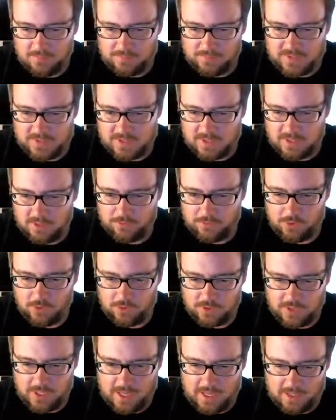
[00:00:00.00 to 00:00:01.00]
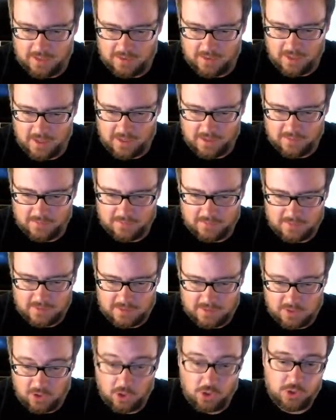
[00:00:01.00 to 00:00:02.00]
It's difficult to edit that.
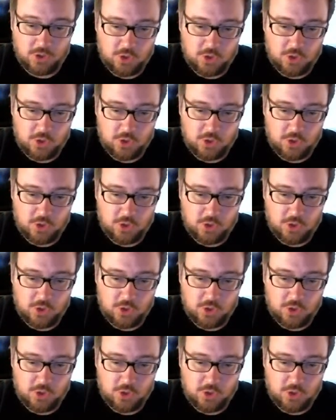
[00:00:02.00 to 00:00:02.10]
It's hard